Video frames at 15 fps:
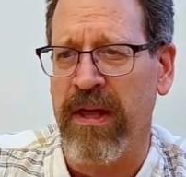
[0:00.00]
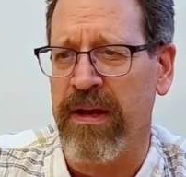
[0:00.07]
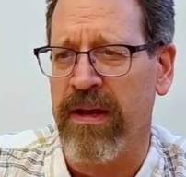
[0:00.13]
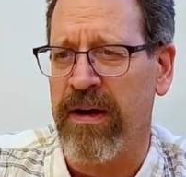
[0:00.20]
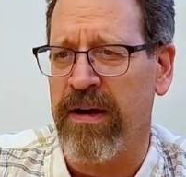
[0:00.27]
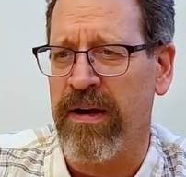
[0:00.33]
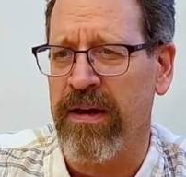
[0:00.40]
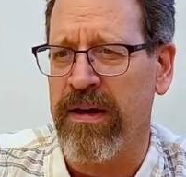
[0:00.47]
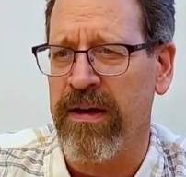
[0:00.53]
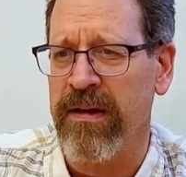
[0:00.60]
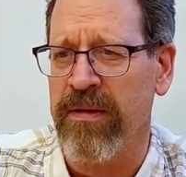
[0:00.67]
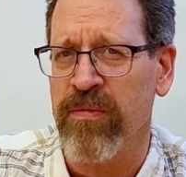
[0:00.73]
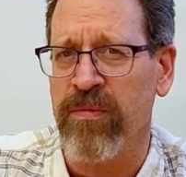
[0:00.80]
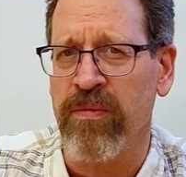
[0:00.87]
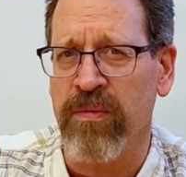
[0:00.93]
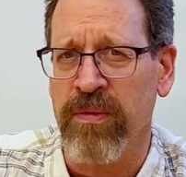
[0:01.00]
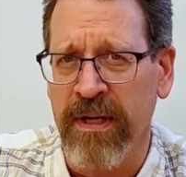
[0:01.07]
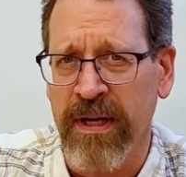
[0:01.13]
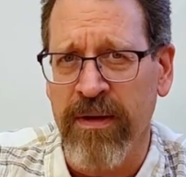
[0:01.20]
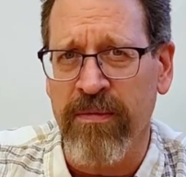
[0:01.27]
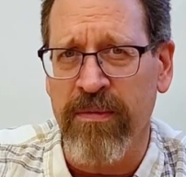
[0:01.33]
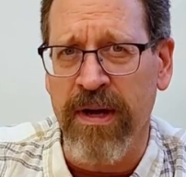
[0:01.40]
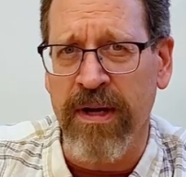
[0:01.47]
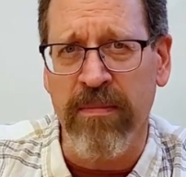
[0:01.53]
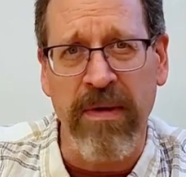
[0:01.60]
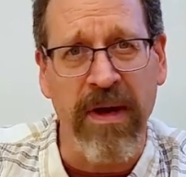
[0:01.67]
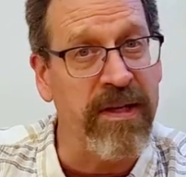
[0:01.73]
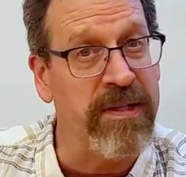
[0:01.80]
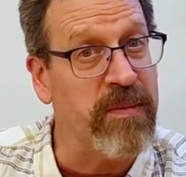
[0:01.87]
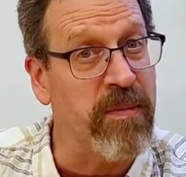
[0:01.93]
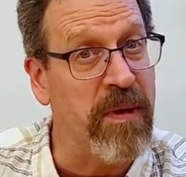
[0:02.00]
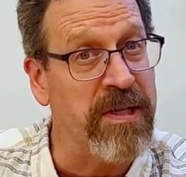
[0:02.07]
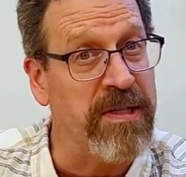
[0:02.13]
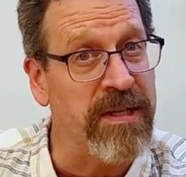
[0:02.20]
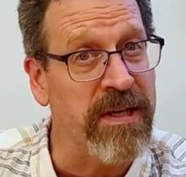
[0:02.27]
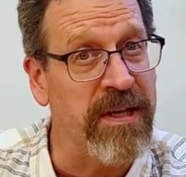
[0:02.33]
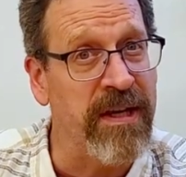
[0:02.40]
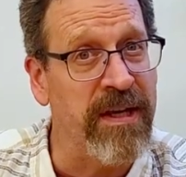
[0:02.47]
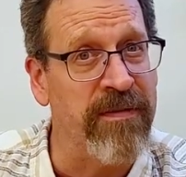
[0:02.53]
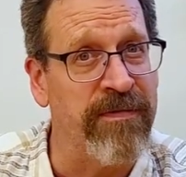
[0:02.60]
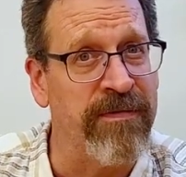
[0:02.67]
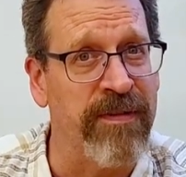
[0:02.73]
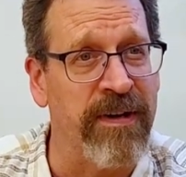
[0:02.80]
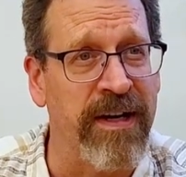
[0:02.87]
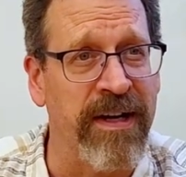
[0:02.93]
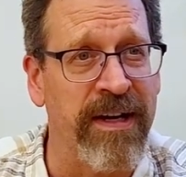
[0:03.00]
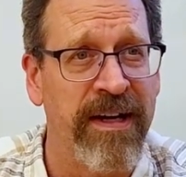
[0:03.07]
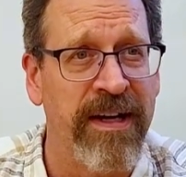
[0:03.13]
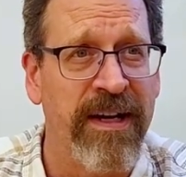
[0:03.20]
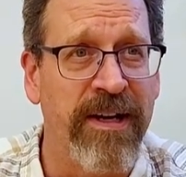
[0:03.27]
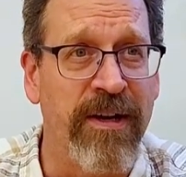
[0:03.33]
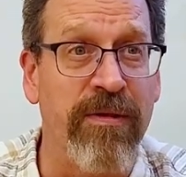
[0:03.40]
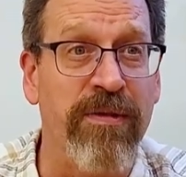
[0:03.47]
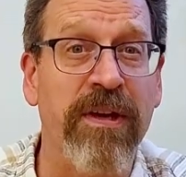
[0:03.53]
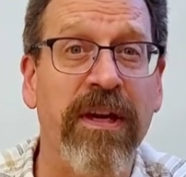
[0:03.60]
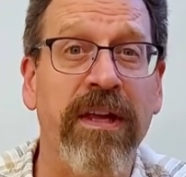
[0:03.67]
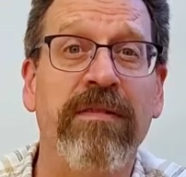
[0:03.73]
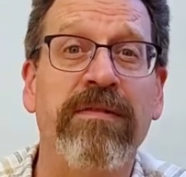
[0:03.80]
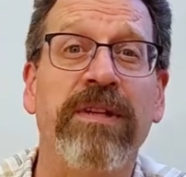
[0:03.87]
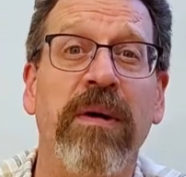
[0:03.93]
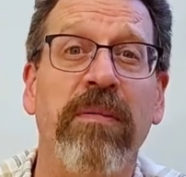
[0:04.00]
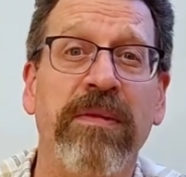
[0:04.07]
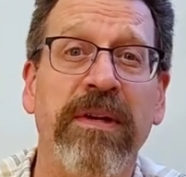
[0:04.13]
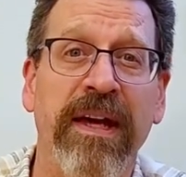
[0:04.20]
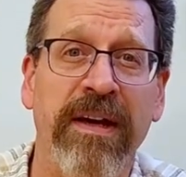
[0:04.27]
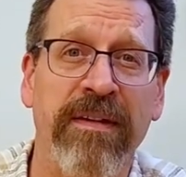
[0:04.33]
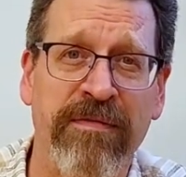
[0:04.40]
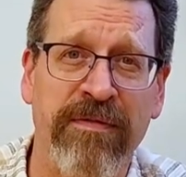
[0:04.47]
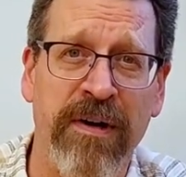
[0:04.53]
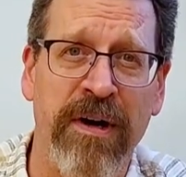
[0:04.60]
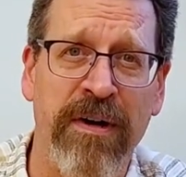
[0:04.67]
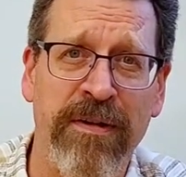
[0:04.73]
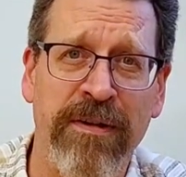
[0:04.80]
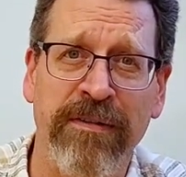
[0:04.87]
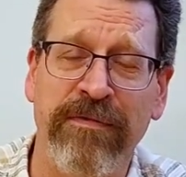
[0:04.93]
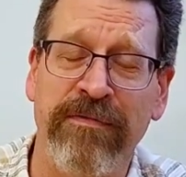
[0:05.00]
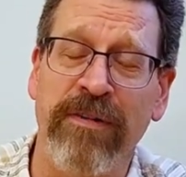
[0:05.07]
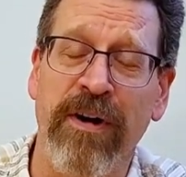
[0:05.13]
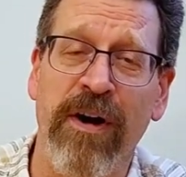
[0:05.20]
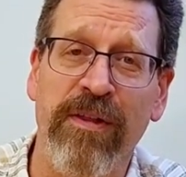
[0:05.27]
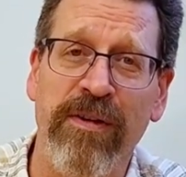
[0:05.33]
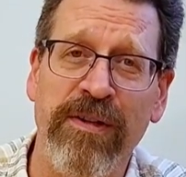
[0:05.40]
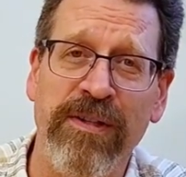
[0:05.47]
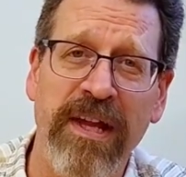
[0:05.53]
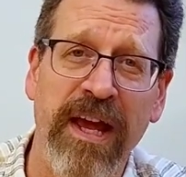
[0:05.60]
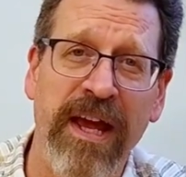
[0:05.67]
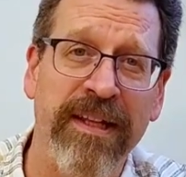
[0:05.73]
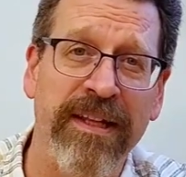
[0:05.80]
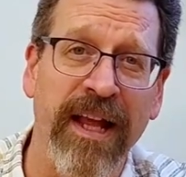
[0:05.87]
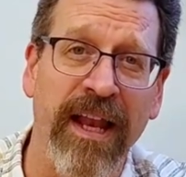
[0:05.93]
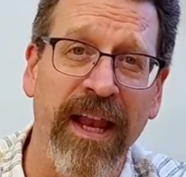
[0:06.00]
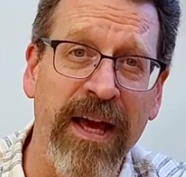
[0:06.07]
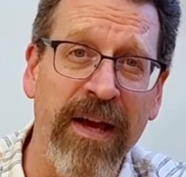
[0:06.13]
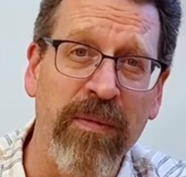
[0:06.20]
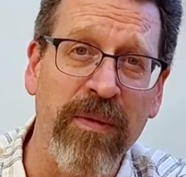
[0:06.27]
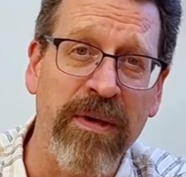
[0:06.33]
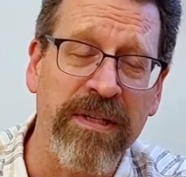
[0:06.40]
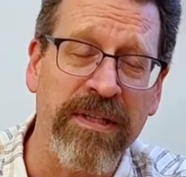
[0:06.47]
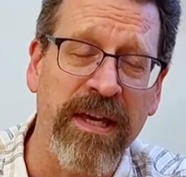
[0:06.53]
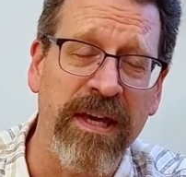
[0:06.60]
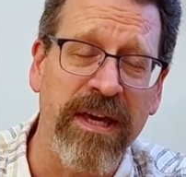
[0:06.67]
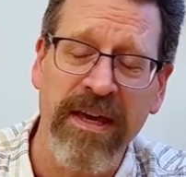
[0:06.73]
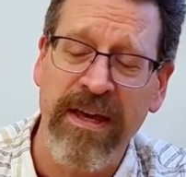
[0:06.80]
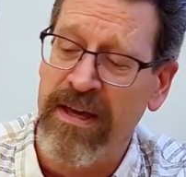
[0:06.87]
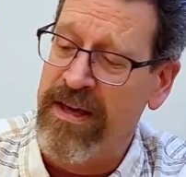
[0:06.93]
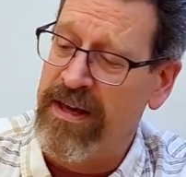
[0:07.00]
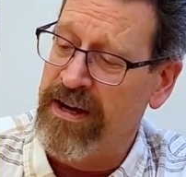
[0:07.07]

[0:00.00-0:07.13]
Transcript: and I really recommend, especially if you're thinking of something to get father and Father's Day and they like whiskey.